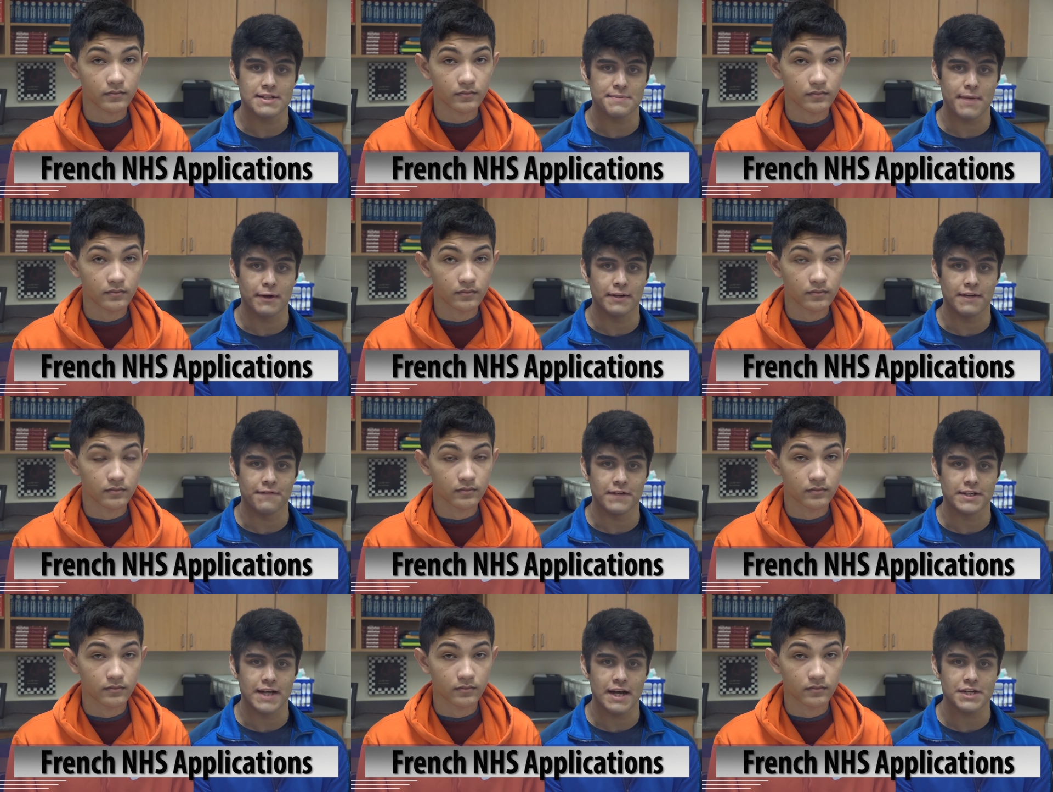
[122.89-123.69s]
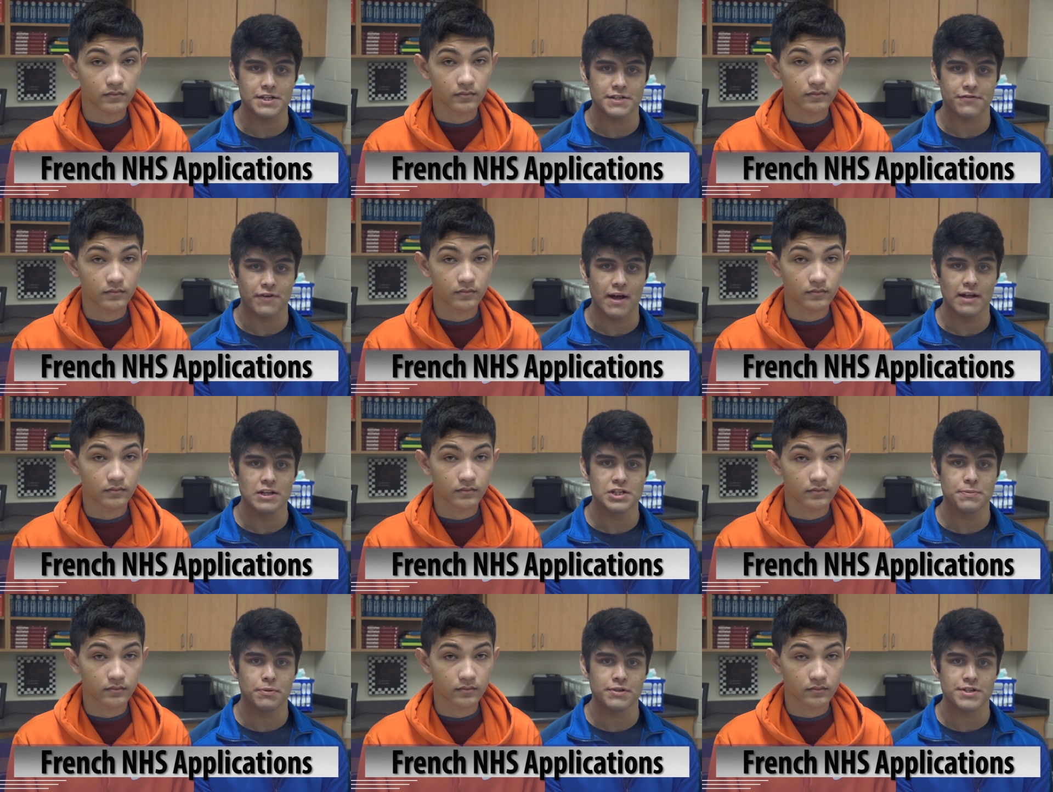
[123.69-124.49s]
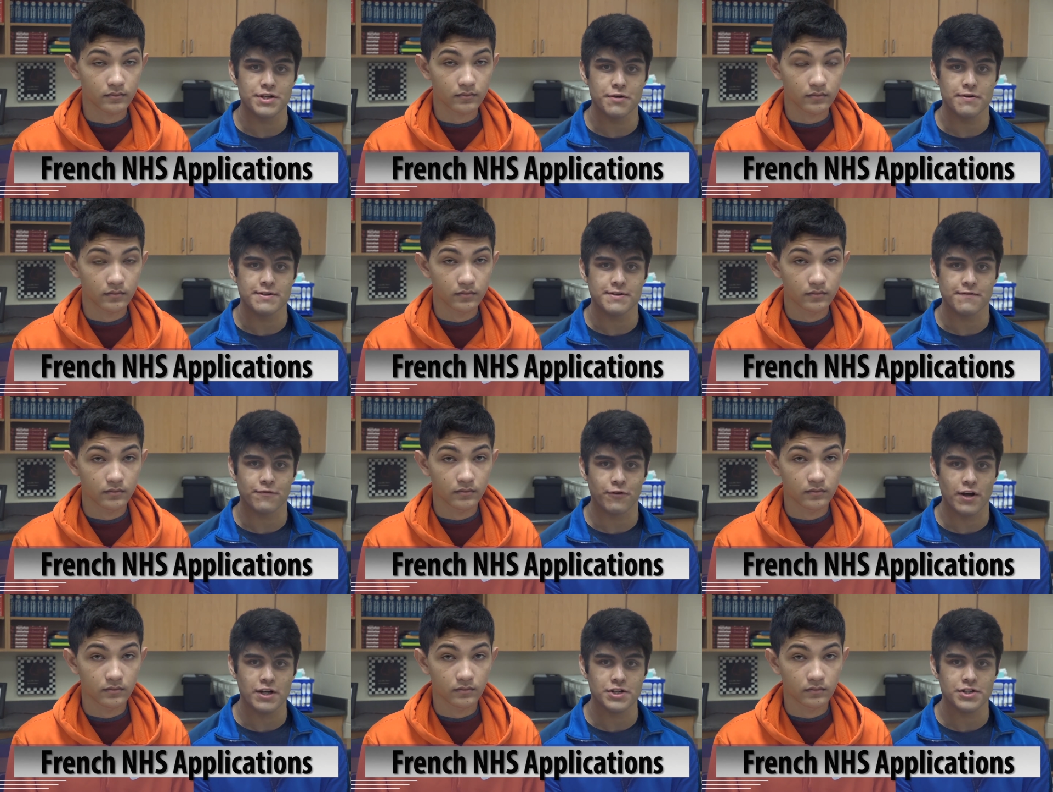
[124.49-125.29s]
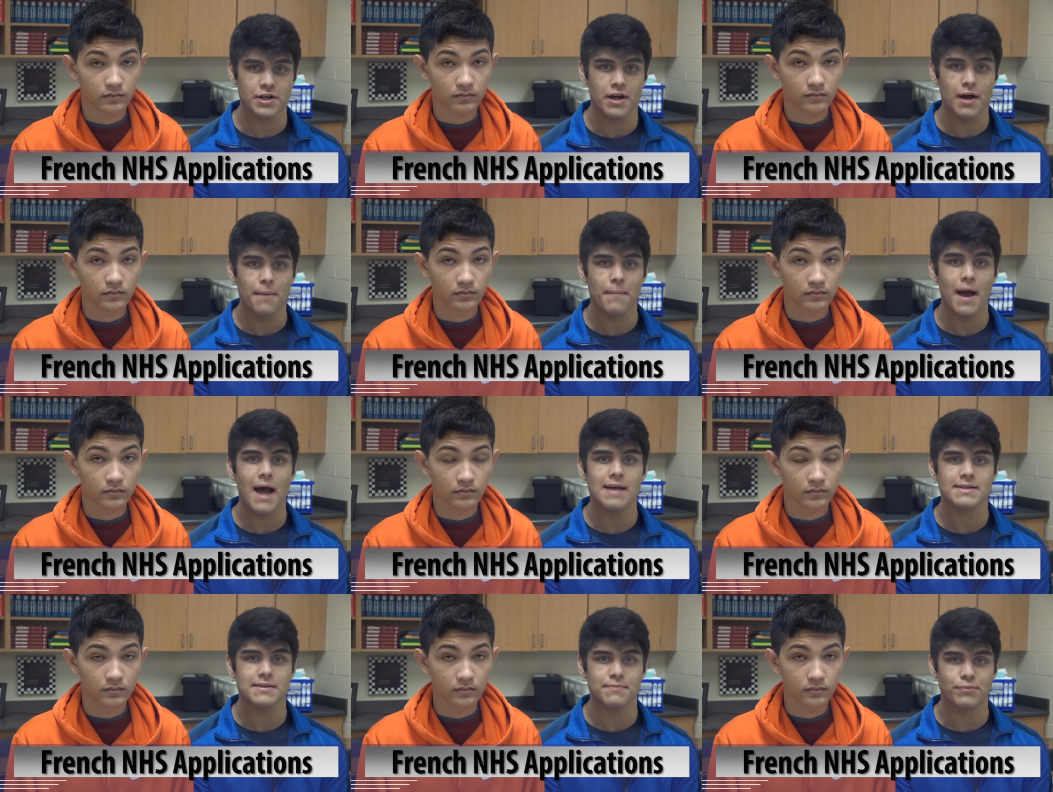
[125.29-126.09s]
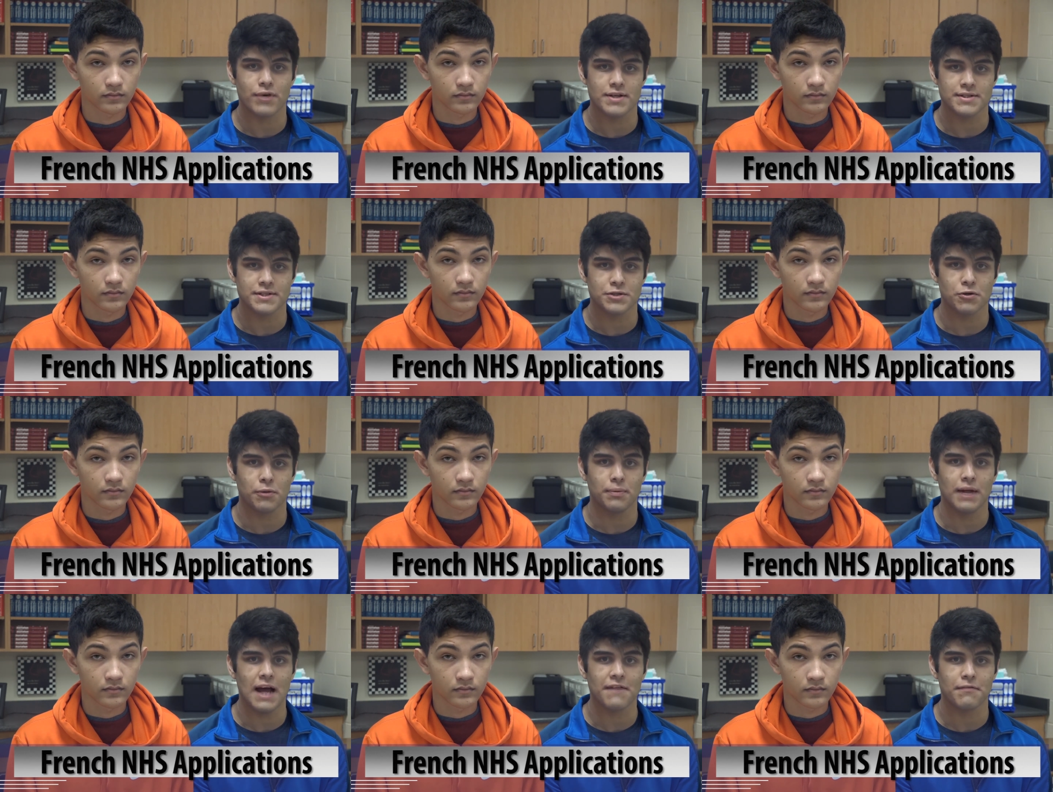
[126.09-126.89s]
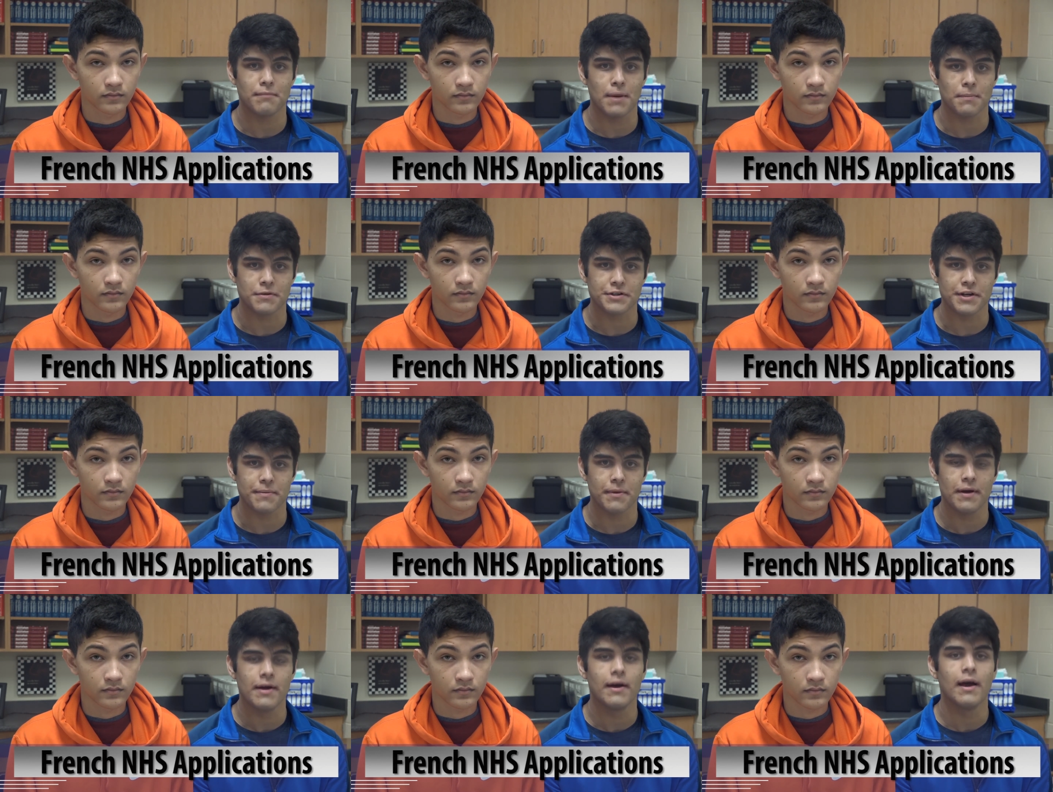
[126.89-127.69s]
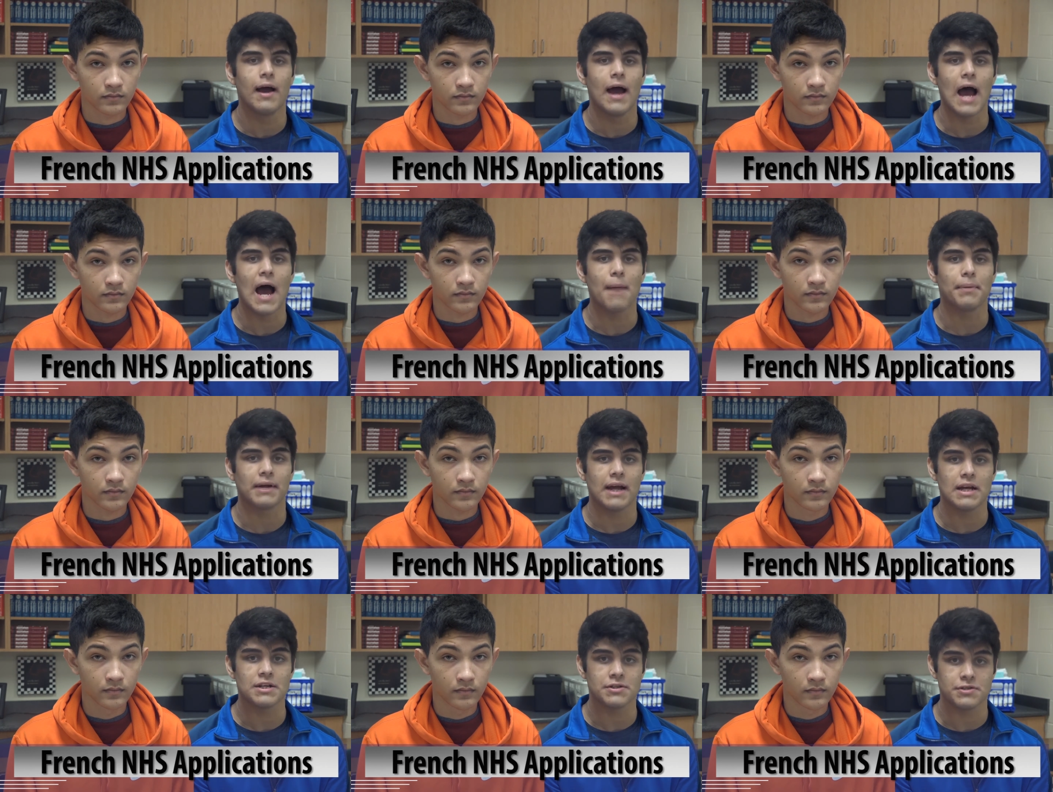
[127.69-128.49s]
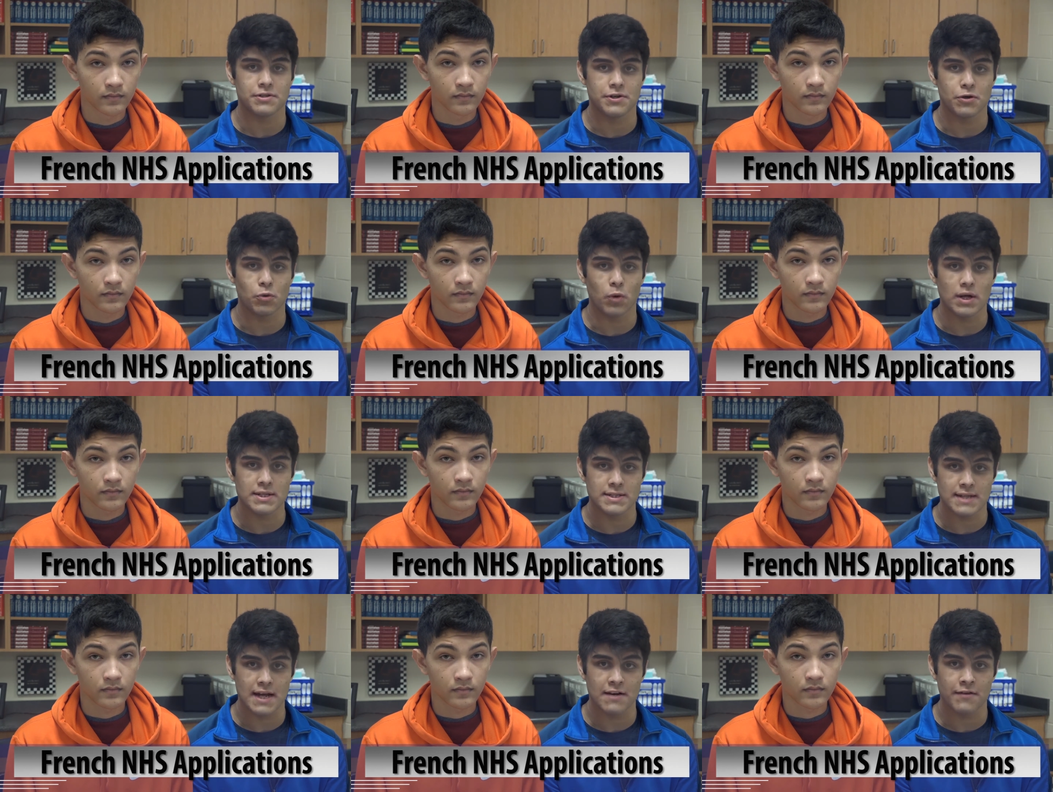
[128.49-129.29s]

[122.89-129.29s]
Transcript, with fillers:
Speaker 1: has mailed invitations for eligible students of French, past and present, to apply for membership. Applications are due Wednesday,